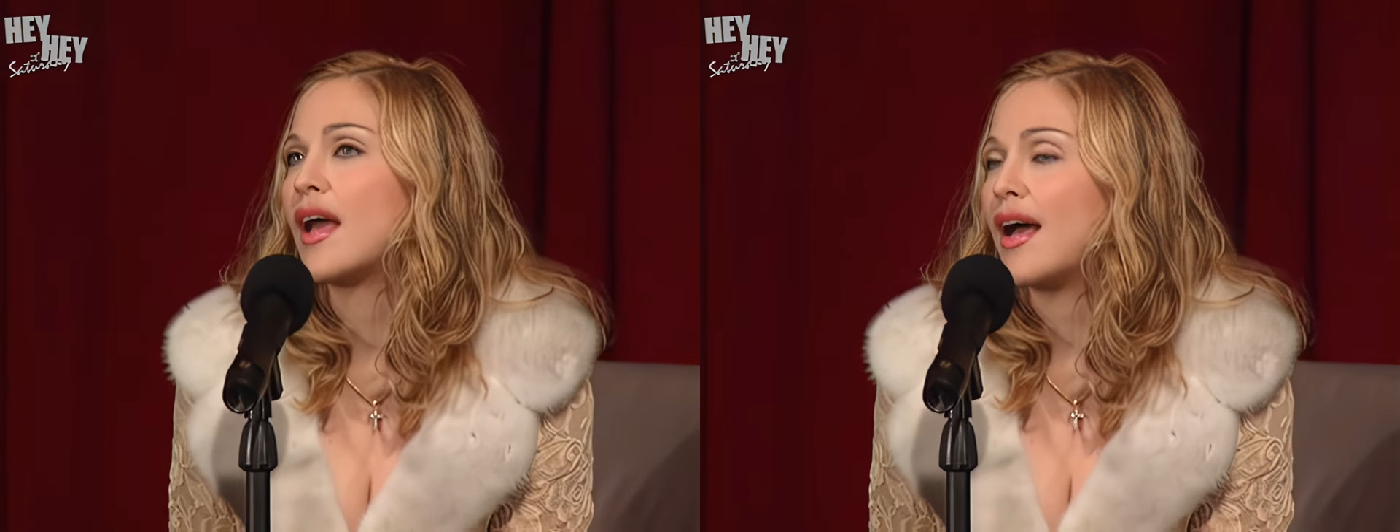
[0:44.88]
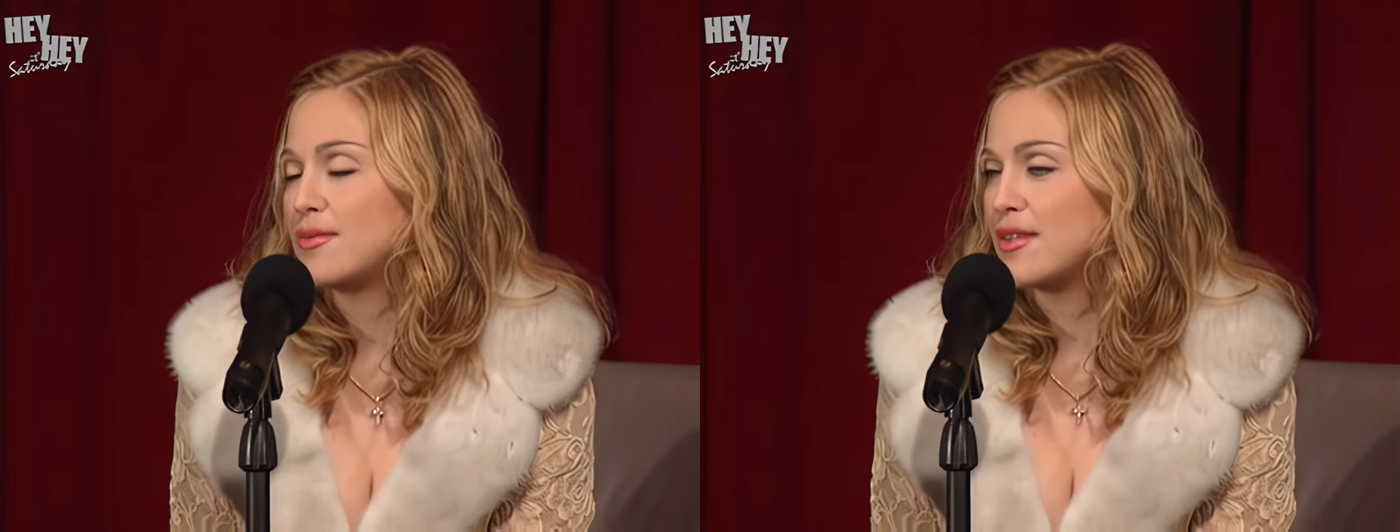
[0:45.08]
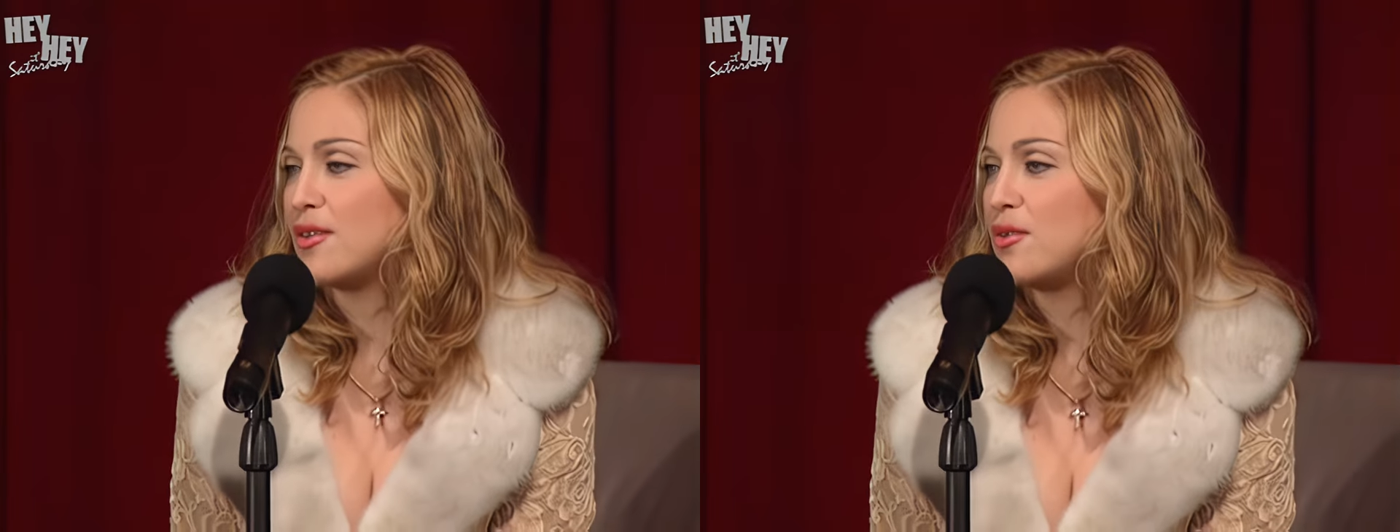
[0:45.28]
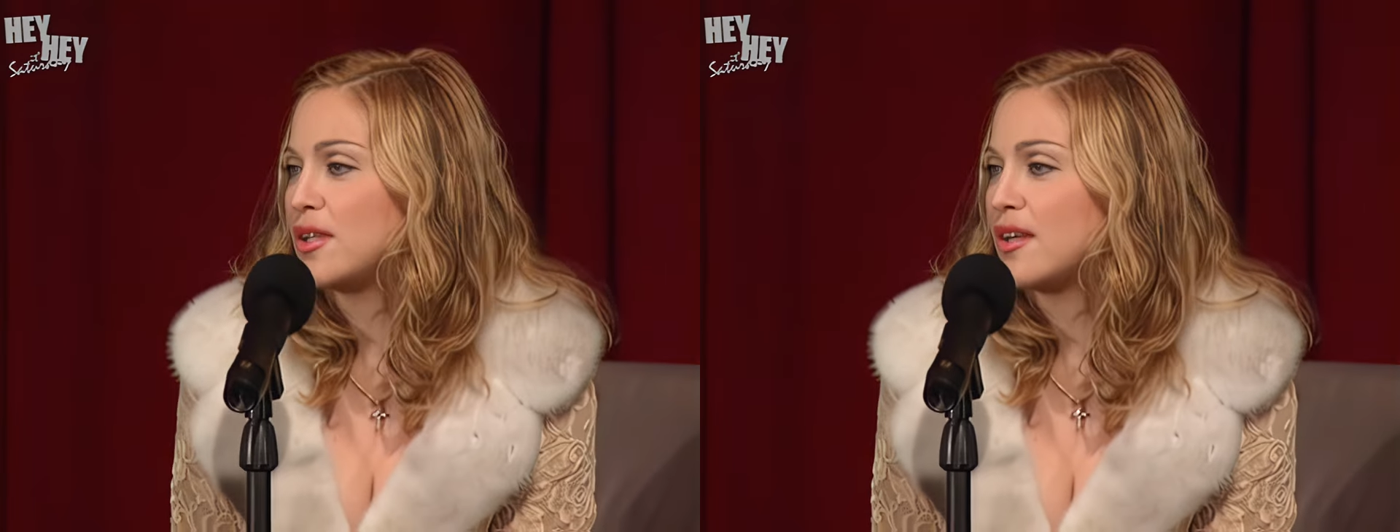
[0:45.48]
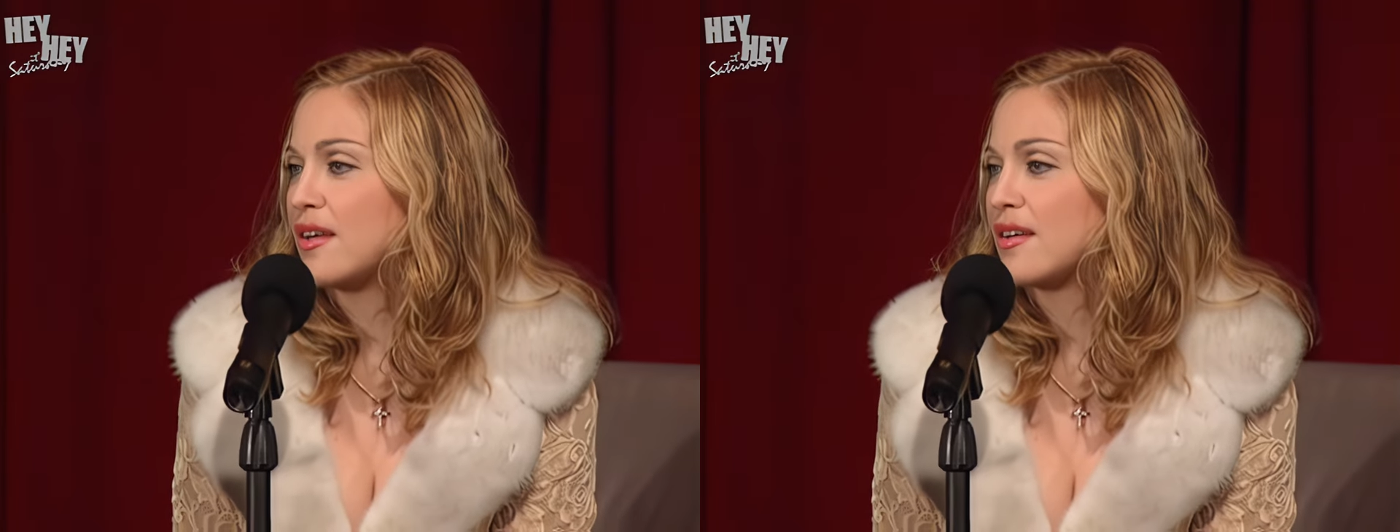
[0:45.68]

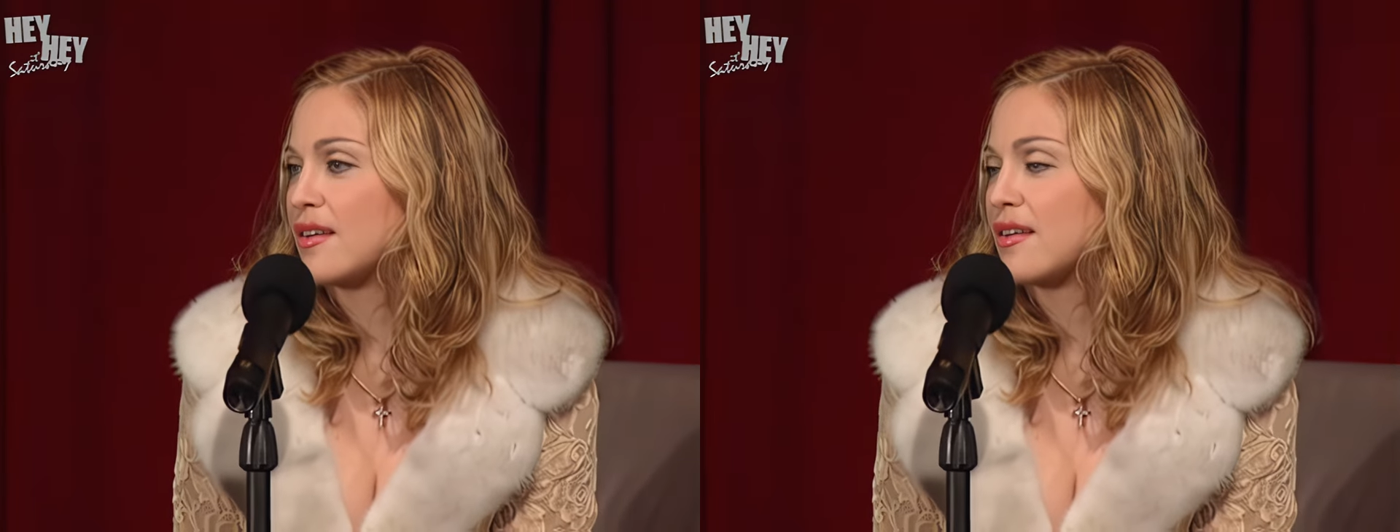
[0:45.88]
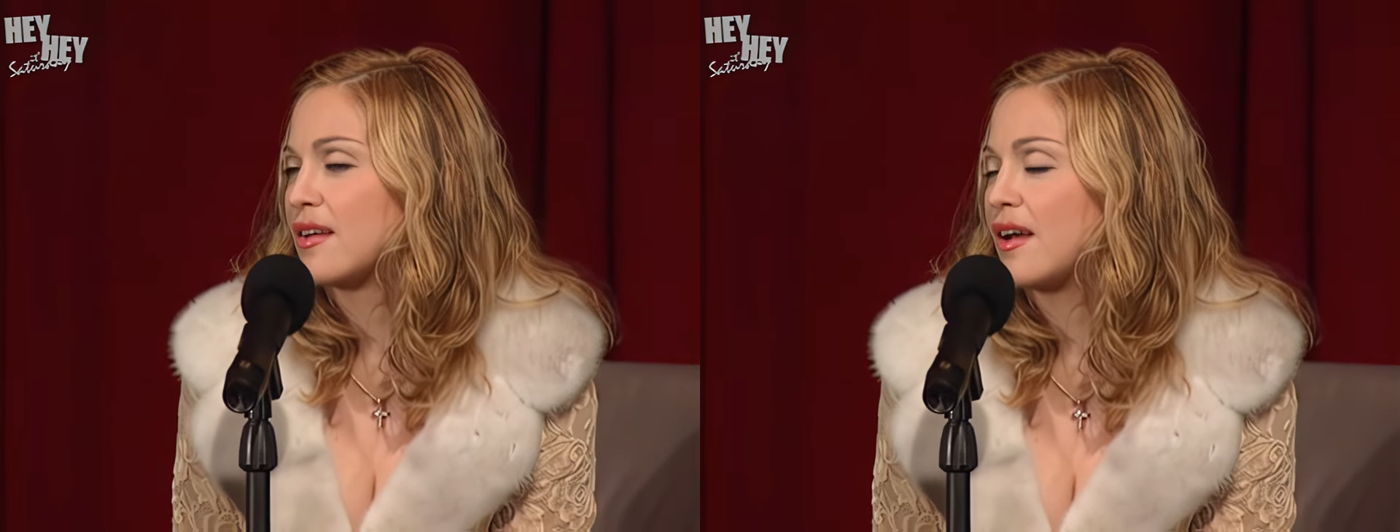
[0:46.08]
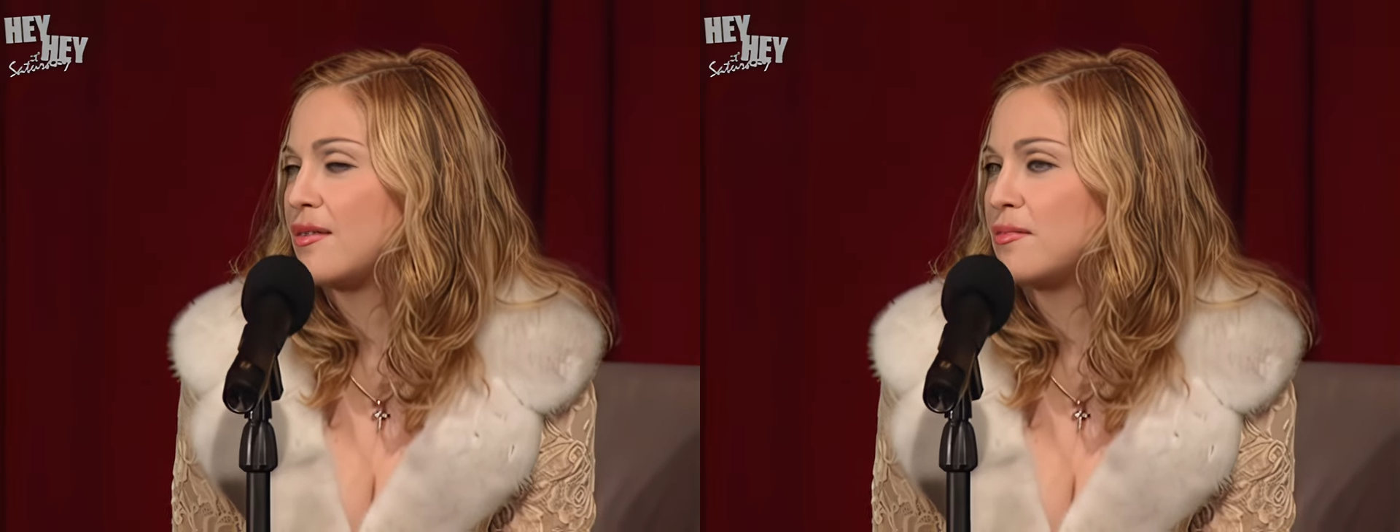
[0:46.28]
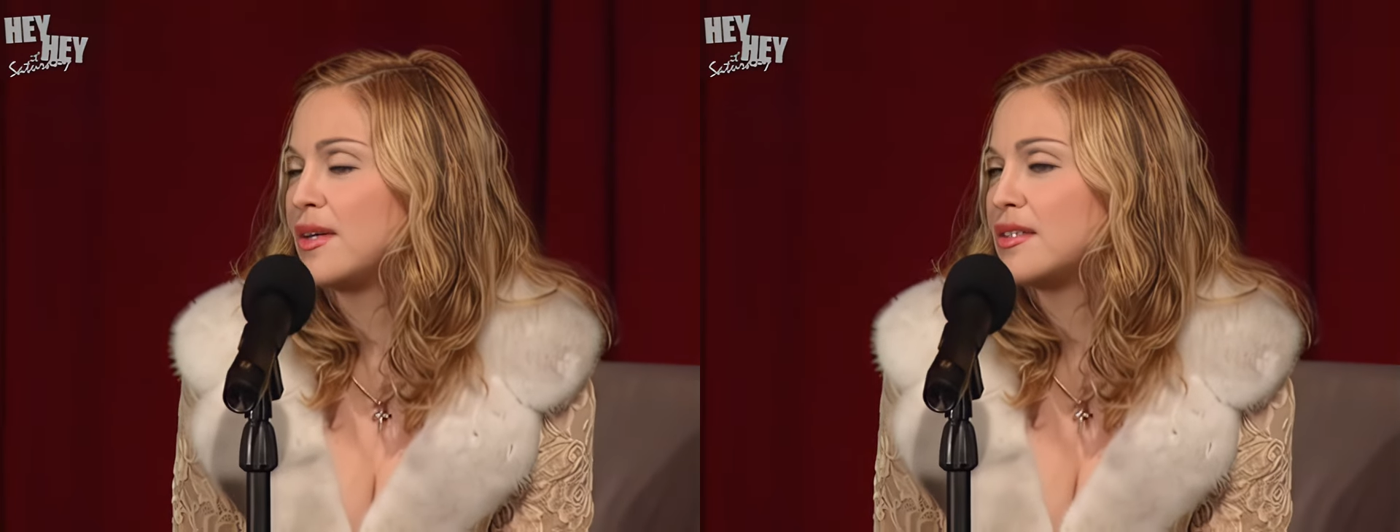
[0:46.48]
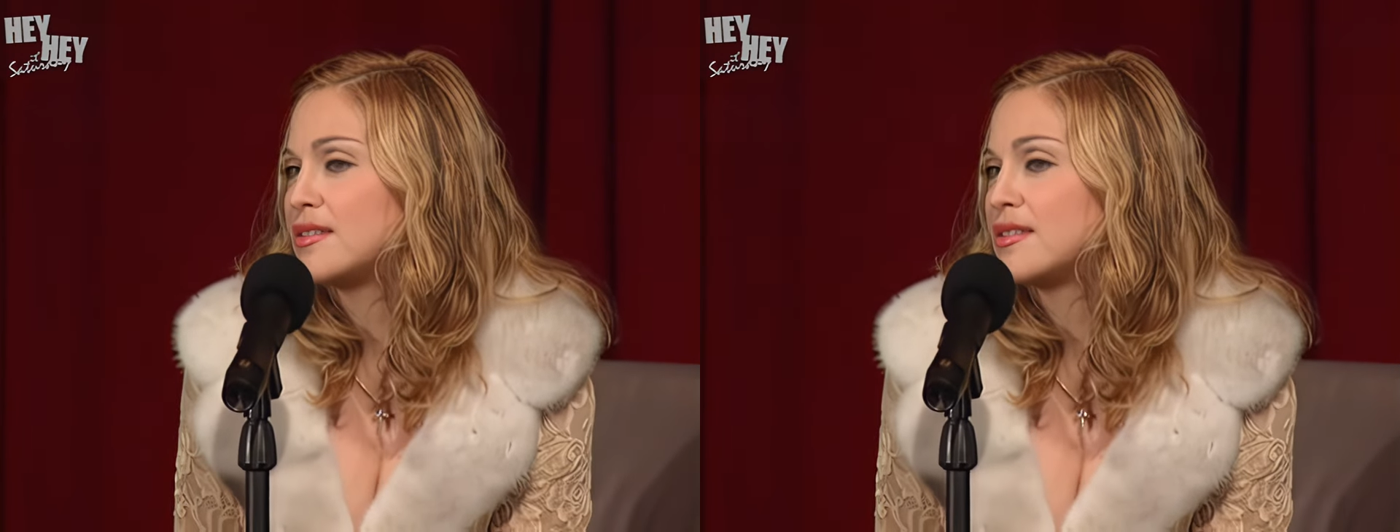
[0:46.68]
Absolutely. Um,
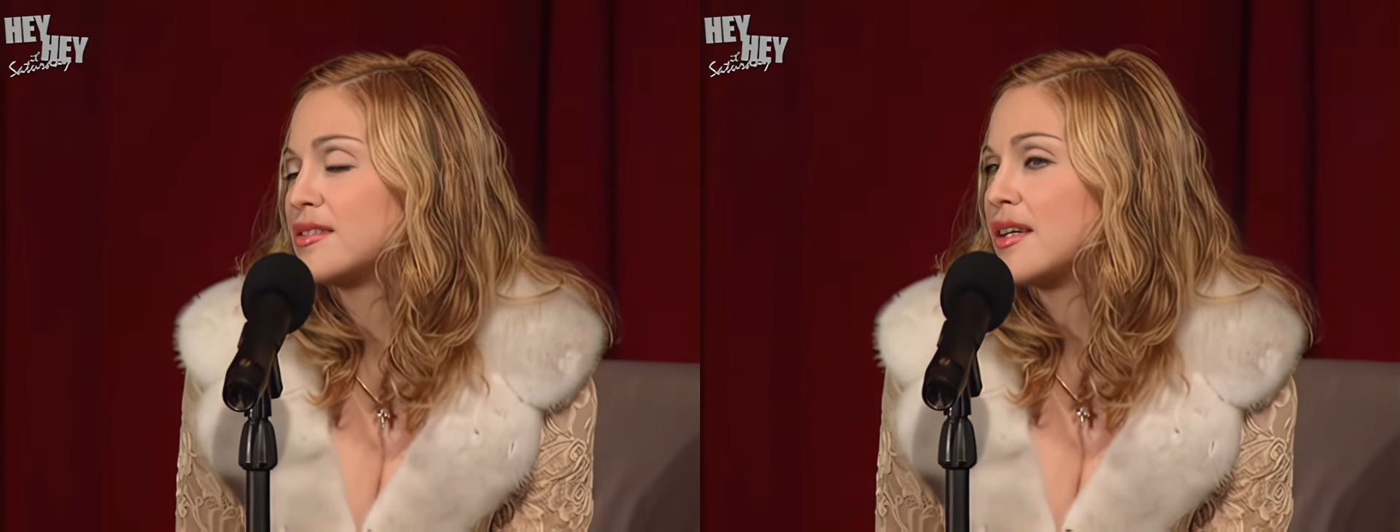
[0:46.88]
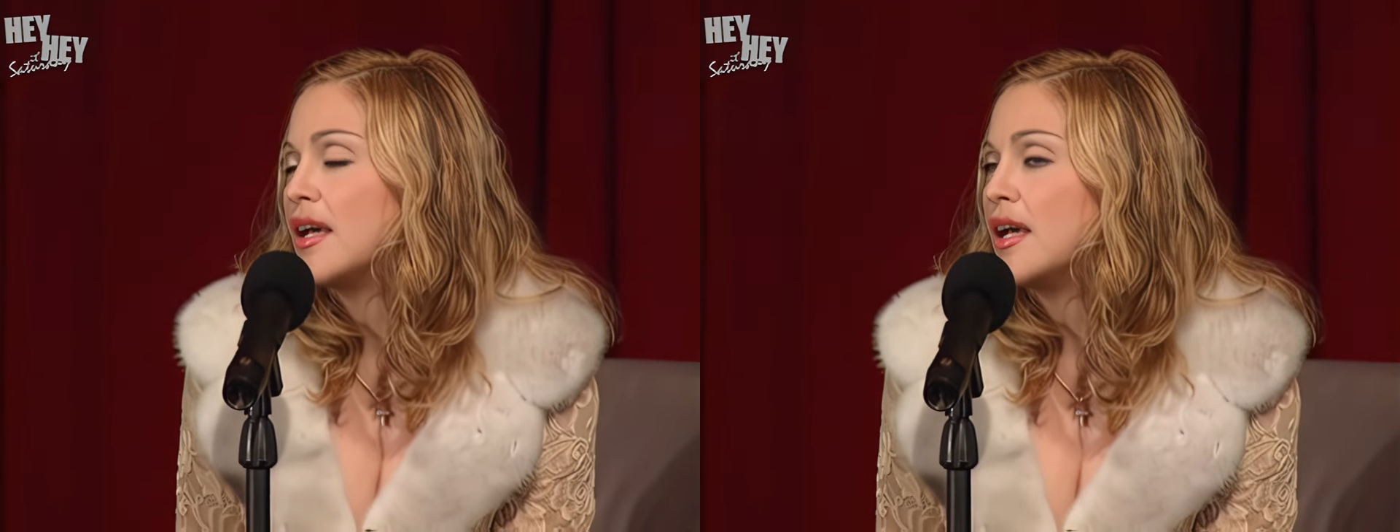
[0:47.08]
it's